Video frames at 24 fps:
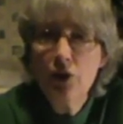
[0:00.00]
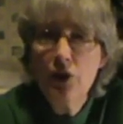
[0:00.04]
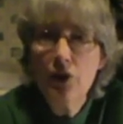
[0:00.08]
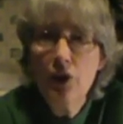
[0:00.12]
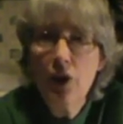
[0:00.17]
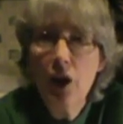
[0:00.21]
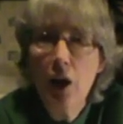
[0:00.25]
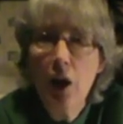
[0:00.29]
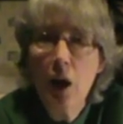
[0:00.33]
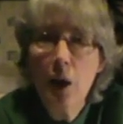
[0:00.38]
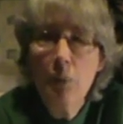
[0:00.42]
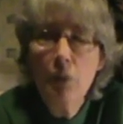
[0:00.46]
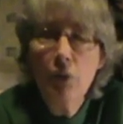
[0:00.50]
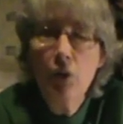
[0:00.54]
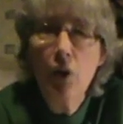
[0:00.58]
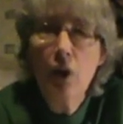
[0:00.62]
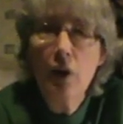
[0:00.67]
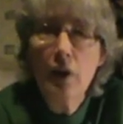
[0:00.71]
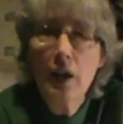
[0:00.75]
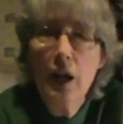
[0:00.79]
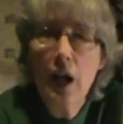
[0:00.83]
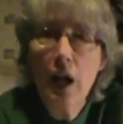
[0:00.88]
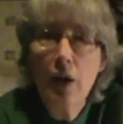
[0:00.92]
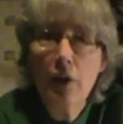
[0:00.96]
in time for
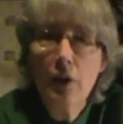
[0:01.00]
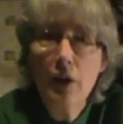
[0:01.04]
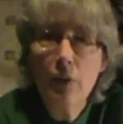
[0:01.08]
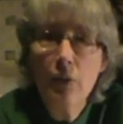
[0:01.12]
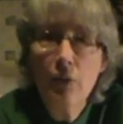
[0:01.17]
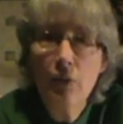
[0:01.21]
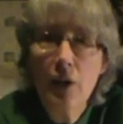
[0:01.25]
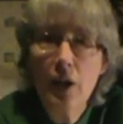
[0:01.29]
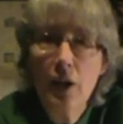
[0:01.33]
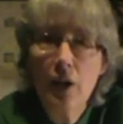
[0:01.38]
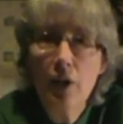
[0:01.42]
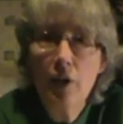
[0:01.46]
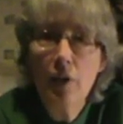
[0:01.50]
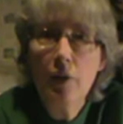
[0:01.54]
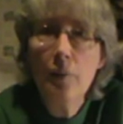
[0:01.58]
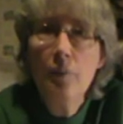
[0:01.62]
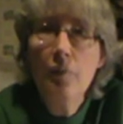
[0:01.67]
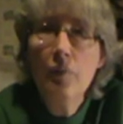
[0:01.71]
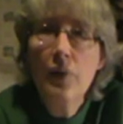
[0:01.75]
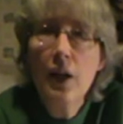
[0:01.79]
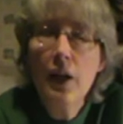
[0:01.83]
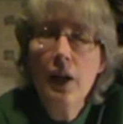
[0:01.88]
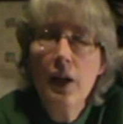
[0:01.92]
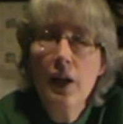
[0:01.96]
our county fair
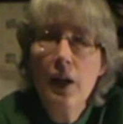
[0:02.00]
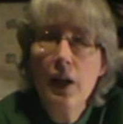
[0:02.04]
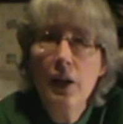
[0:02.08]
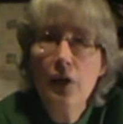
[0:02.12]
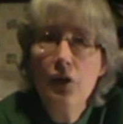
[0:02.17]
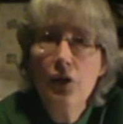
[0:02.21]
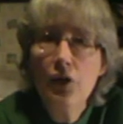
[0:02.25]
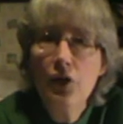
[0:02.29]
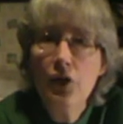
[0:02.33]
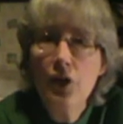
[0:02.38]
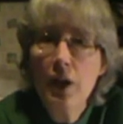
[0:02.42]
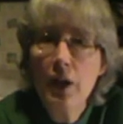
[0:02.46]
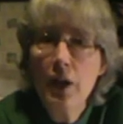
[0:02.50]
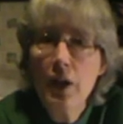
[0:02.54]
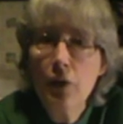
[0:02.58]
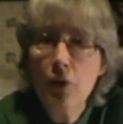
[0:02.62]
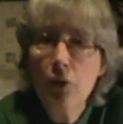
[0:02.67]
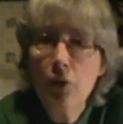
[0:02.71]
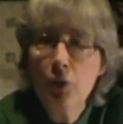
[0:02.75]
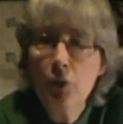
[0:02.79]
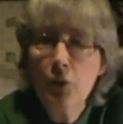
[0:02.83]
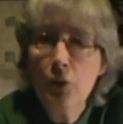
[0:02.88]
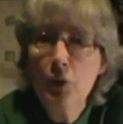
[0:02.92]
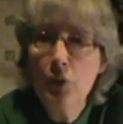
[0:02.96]
and staying
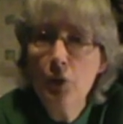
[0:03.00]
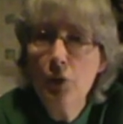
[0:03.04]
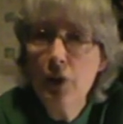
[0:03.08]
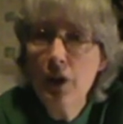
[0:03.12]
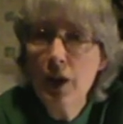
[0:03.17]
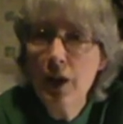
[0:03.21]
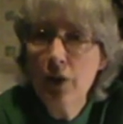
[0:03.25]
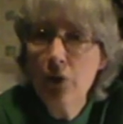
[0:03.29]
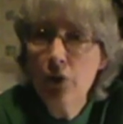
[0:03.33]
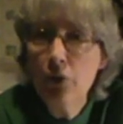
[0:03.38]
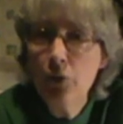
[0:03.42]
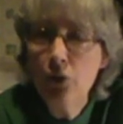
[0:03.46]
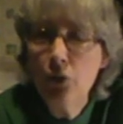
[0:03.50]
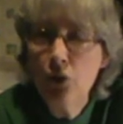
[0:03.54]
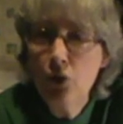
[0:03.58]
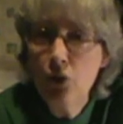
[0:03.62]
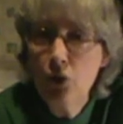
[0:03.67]
through the end of